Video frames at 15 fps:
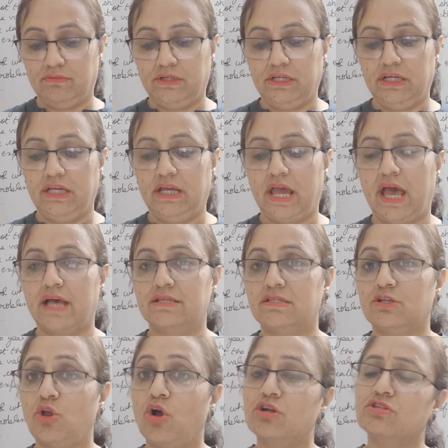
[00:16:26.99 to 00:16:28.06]
He
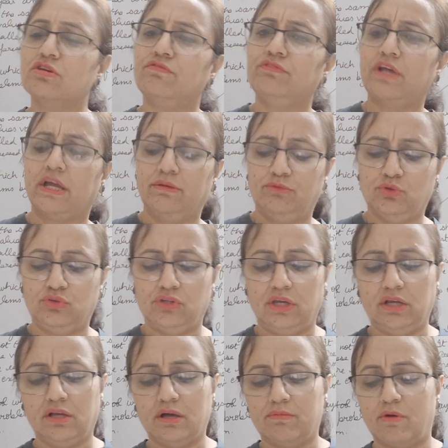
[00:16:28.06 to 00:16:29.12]
has lots of time to
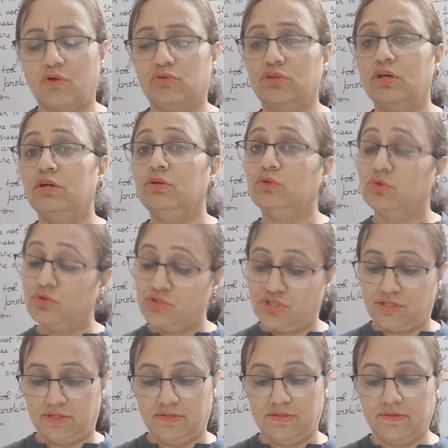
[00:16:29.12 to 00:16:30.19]
think about the
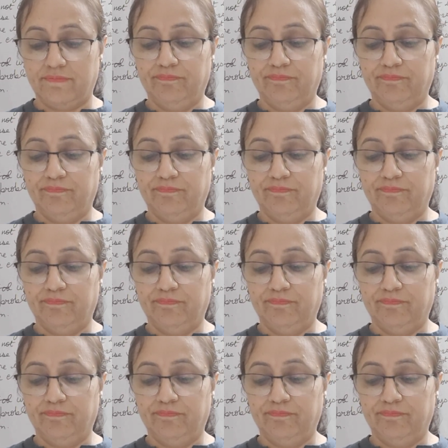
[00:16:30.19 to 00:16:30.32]
questions.